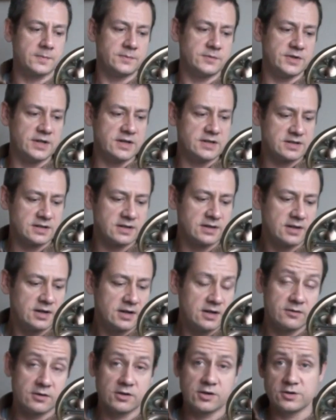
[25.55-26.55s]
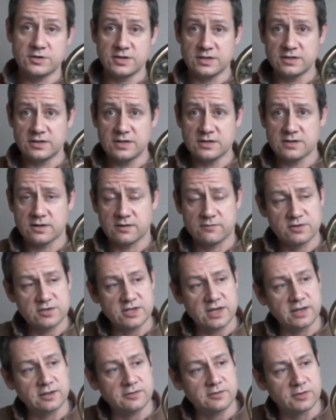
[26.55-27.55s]
disc, the cut-in disc off the
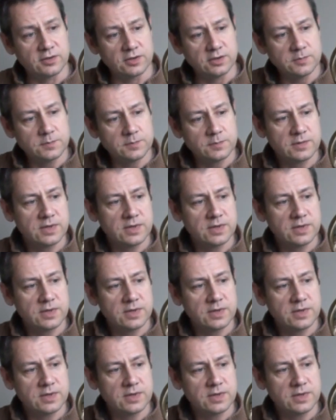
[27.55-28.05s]
second film.